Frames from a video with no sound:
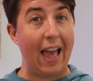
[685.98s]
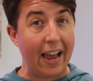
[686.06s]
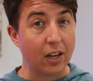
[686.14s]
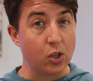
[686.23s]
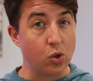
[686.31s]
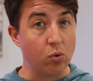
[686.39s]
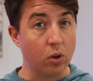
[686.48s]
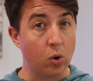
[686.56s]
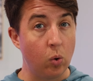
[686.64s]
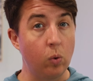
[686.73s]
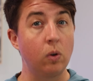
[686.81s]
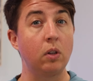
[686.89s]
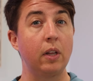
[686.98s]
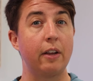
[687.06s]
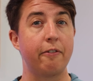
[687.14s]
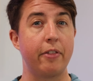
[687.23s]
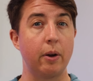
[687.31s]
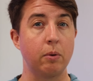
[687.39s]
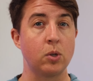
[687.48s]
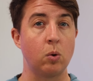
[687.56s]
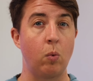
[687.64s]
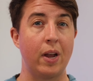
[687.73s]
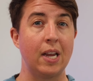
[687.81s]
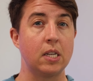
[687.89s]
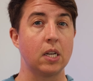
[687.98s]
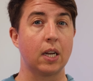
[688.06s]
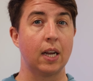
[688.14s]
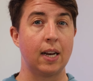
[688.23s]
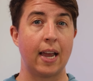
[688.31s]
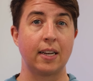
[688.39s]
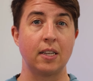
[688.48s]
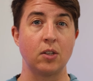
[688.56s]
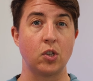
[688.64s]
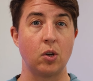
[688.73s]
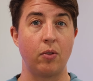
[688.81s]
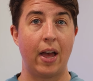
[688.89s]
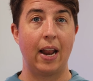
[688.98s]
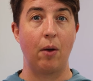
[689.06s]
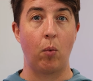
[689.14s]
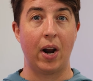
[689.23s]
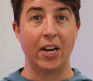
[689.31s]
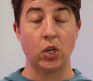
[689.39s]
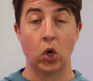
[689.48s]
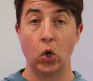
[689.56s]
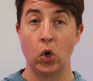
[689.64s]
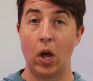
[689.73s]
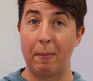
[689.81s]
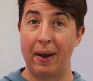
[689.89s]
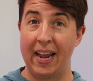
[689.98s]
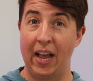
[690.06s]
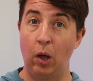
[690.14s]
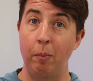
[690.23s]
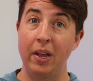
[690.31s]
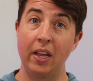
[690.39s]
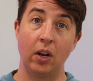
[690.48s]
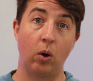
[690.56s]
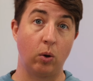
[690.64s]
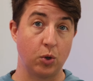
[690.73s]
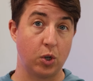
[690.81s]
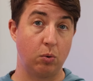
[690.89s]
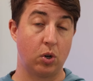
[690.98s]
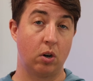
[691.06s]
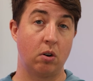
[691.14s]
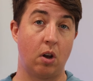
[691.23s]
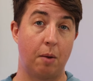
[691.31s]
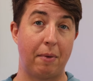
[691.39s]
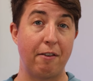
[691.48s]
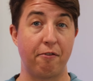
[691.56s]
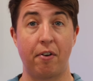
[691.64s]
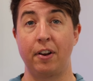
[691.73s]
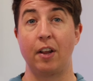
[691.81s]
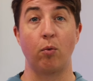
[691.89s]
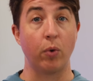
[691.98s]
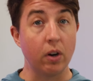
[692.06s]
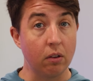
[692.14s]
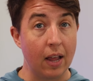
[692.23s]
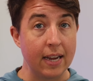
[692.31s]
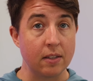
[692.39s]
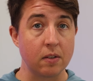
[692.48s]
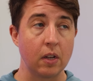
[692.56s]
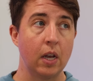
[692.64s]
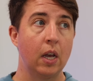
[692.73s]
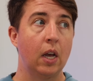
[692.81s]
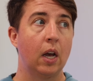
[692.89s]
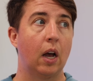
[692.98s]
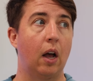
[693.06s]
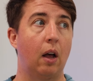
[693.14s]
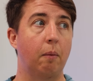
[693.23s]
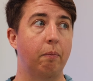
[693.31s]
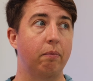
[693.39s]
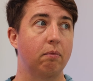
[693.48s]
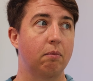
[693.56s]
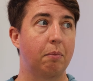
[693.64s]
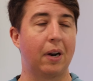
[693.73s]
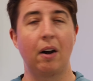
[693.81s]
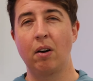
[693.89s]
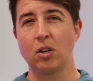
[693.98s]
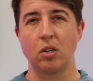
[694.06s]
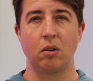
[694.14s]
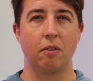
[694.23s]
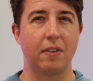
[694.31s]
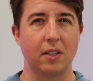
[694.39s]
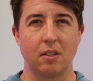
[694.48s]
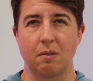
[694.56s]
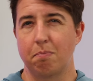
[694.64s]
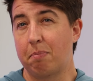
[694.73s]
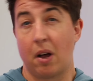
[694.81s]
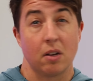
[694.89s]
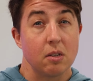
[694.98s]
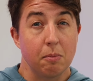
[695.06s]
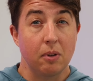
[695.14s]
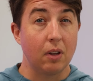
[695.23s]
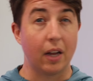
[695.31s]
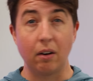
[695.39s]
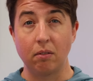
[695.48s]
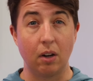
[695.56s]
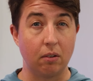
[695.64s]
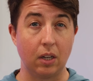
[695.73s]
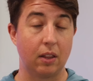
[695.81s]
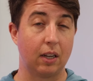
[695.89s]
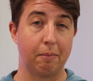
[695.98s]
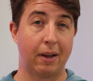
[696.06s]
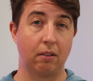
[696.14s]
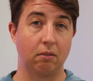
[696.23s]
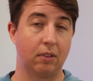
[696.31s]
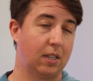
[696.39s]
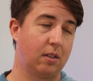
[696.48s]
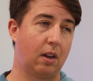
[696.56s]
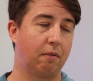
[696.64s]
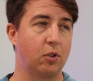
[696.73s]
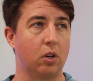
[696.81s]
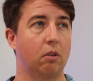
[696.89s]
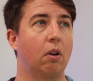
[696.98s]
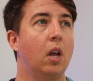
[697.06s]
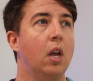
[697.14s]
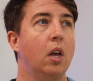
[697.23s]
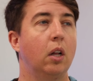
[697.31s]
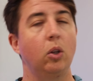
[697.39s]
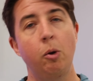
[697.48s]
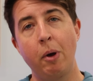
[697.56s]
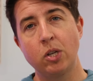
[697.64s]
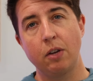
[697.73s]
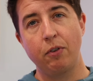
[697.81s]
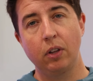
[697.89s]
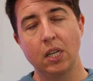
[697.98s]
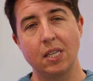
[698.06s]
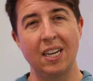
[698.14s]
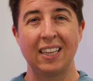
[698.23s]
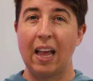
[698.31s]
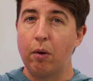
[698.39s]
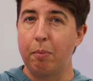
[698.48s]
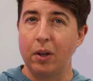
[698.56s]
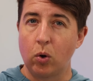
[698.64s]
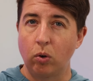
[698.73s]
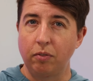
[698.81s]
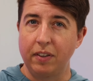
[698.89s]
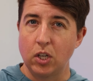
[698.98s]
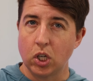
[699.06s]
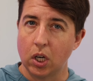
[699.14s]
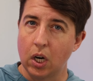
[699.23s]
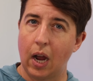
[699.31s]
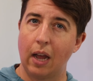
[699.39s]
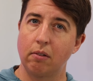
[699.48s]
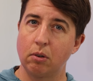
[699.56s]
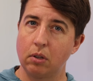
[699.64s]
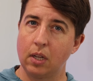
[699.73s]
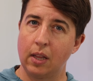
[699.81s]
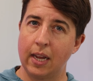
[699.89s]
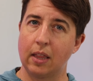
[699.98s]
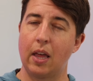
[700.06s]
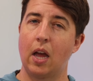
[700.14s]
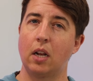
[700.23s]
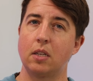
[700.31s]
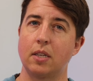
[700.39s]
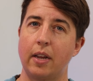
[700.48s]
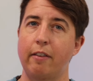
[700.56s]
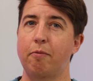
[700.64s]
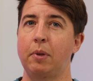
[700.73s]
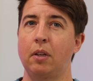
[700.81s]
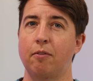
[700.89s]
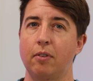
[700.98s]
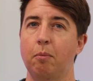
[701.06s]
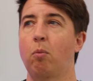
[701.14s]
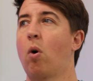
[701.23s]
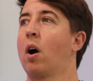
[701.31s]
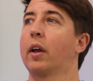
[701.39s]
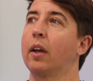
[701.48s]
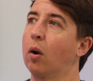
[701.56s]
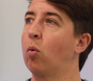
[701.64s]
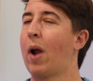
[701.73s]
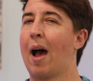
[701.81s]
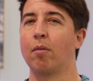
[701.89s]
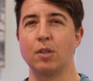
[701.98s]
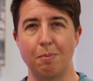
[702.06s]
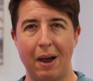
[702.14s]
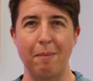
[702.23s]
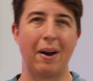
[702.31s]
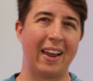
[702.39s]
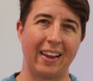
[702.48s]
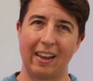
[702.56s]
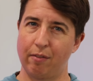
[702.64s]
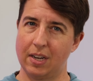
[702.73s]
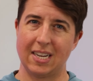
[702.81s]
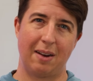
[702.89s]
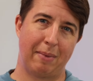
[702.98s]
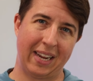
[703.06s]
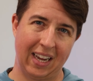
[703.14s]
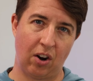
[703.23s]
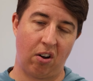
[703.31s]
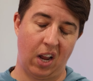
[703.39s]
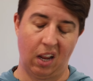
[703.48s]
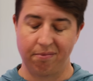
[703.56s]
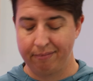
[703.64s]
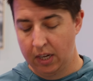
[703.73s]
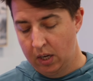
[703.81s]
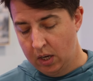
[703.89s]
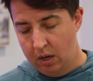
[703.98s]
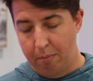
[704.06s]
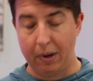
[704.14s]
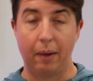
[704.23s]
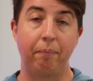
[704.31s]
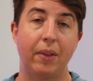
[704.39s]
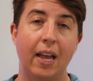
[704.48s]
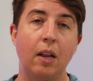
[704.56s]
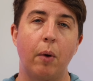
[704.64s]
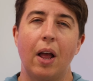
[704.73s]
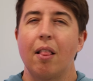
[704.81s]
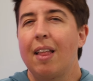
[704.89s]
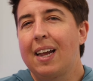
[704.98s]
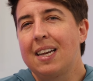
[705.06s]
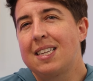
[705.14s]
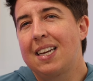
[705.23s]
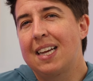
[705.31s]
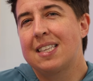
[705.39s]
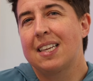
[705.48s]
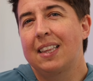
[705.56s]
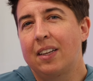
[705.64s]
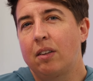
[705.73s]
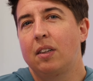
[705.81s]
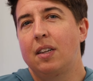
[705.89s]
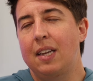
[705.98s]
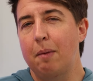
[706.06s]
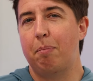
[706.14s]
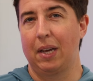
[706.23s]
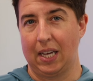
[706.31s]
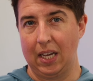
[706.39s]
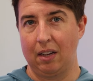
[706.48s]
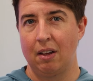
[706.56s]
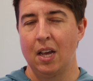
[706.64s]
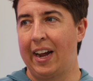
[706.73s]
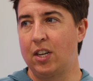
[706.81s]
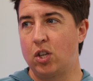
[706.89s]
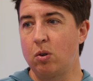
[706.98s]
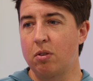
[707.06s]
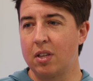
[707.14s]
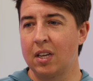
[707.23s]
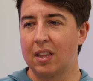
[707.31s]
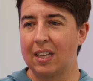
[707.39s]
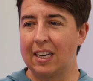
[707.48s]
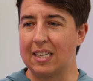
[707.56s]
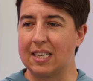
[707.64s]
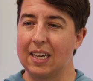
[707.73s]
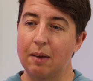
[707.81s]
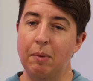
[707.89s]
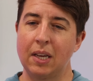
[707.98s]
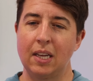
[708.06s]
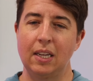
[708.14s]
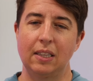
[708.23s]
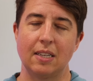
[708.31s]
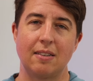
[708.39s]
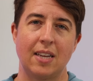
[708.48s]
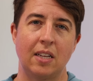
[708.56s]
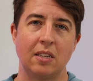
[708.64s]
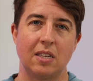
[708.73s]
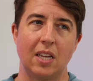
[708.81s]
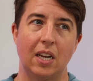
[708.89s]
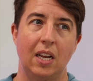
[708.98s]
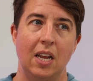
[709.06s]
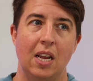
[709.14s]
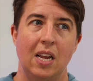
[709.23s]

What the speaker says: extra cool if there was a way to connect it so that when I turned on my helmet, it also turned on my front and rear lights. But I don't actually know if that's possible. I don't know anything about this stuff. So Lumos, if you're listening, that would be a cool feature. I would really like that. Save me from walking around my bike every time I get on it. But anyway, like I said, it's a little nitpicky. I do think that it's gimmicky in the sense that